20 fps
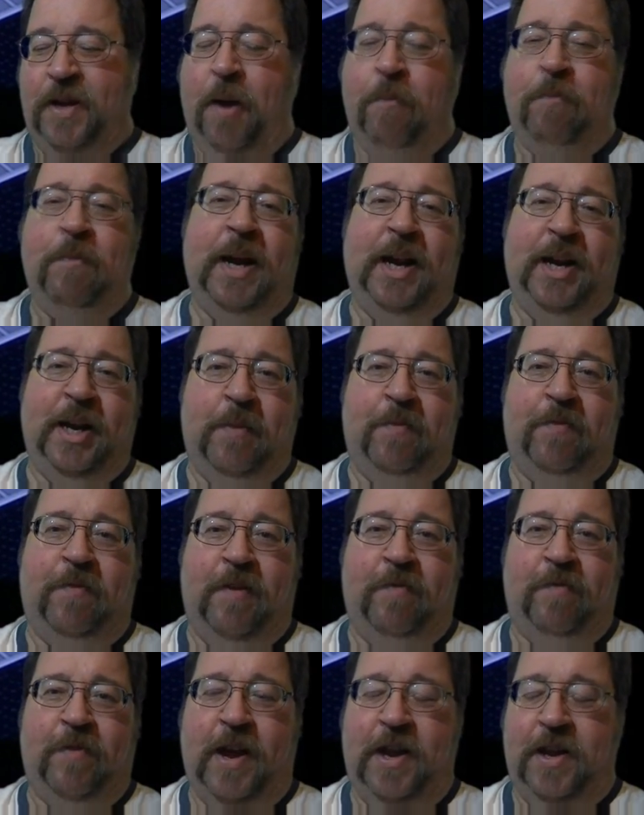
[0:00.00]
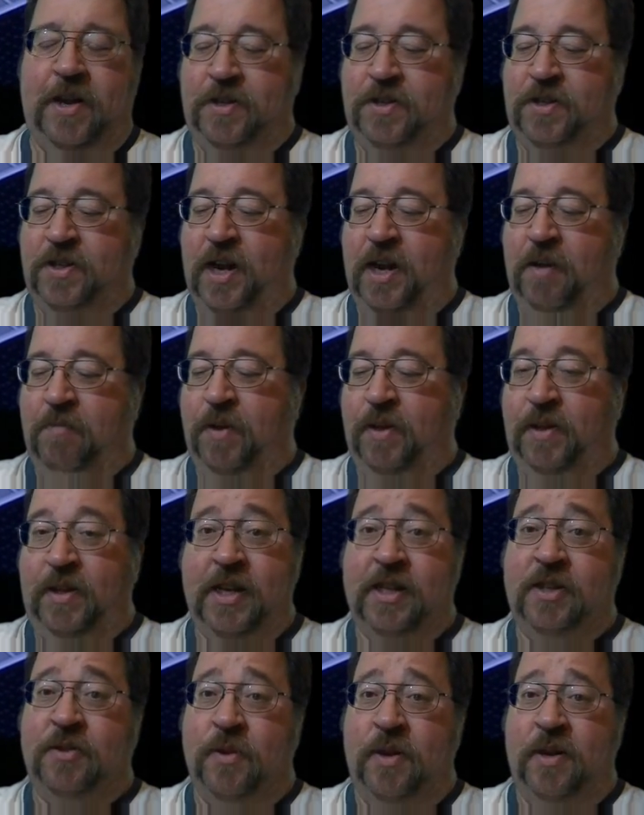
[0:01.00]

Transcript: I'll pick it up if I find it cheap. But this